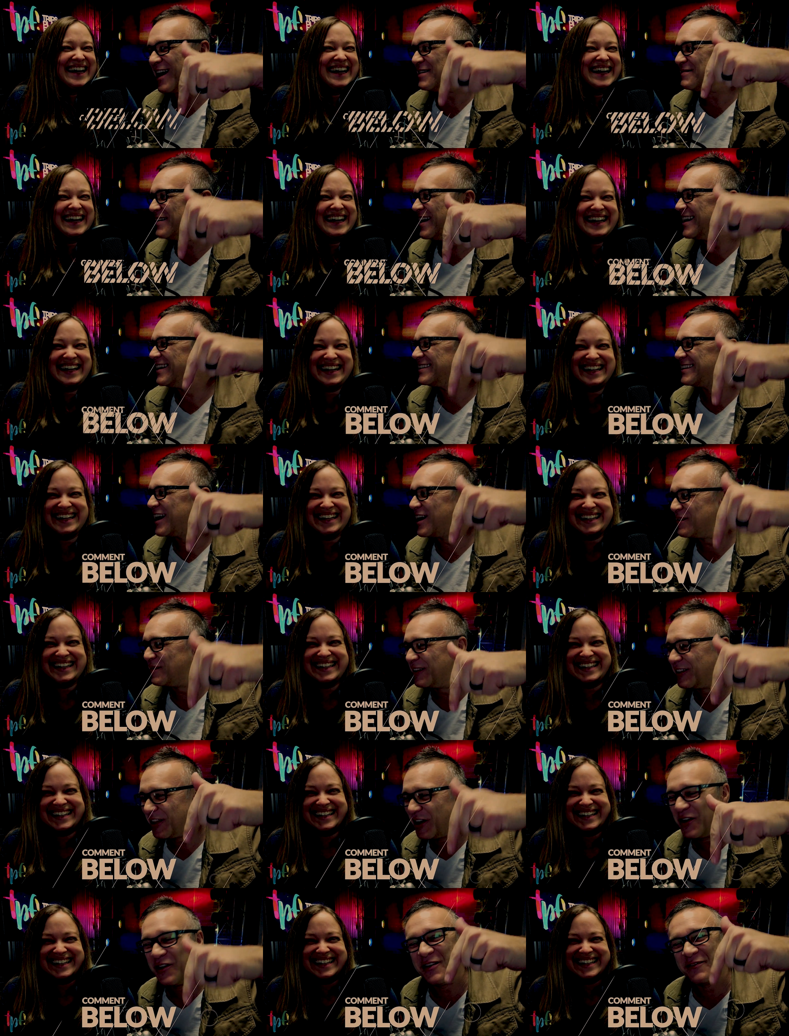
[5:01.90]
Speaker 1: comment down
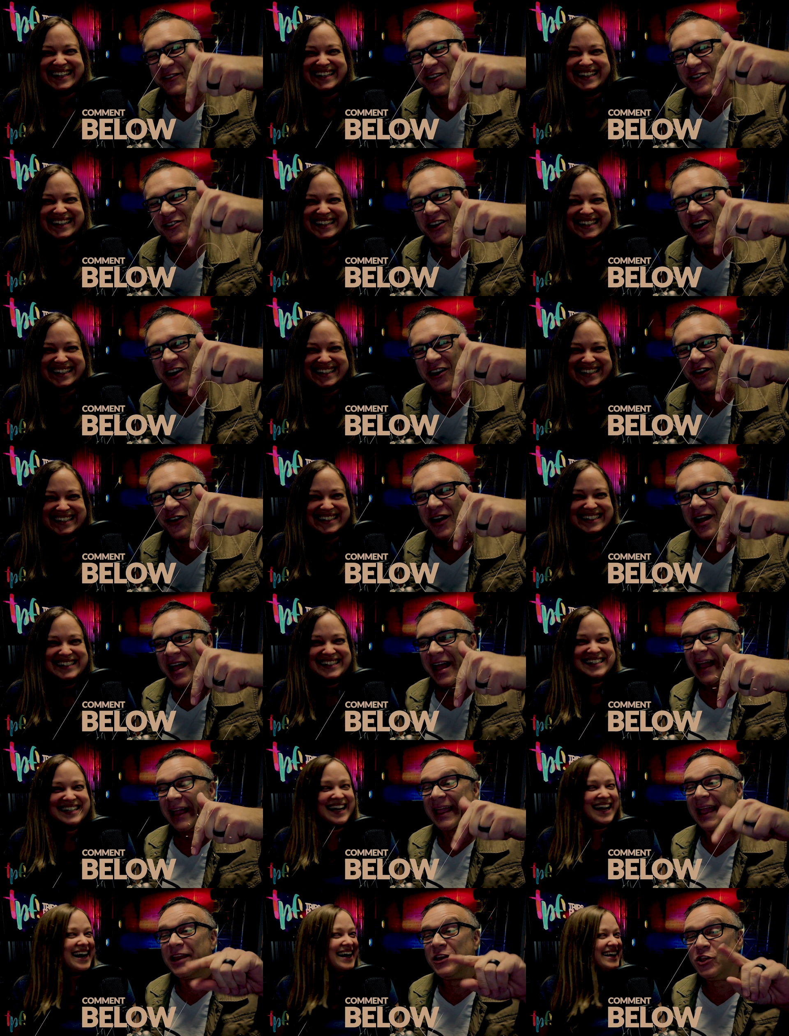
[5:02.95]
below if you know.
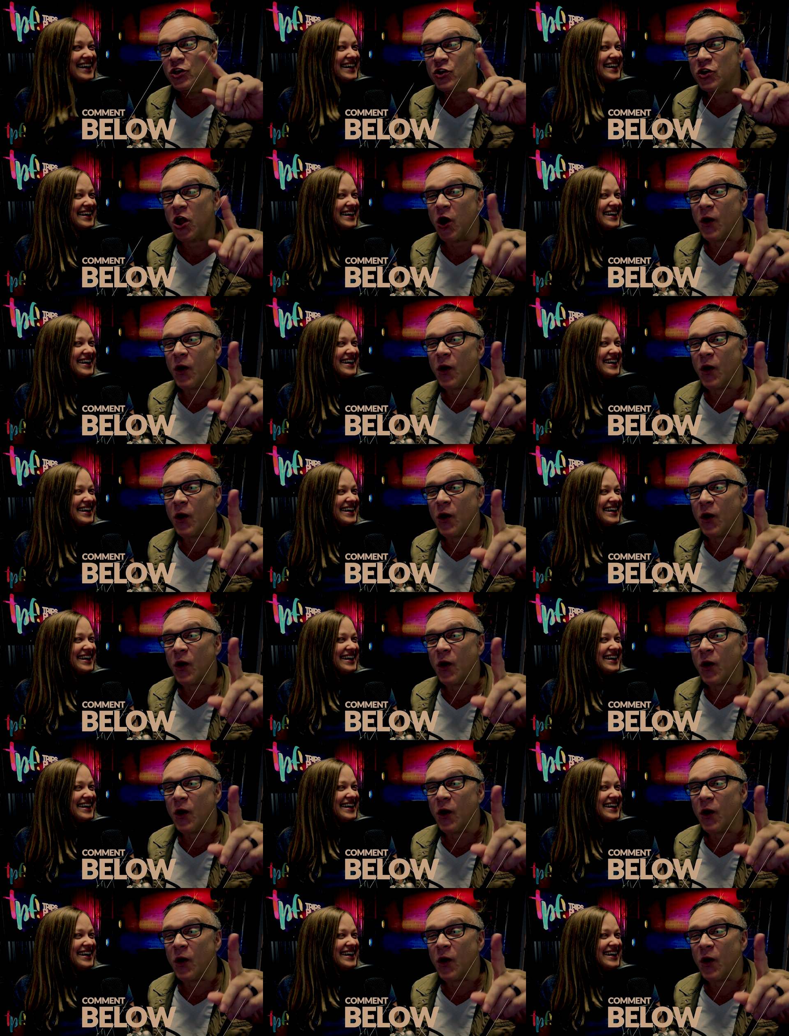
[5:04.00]
Can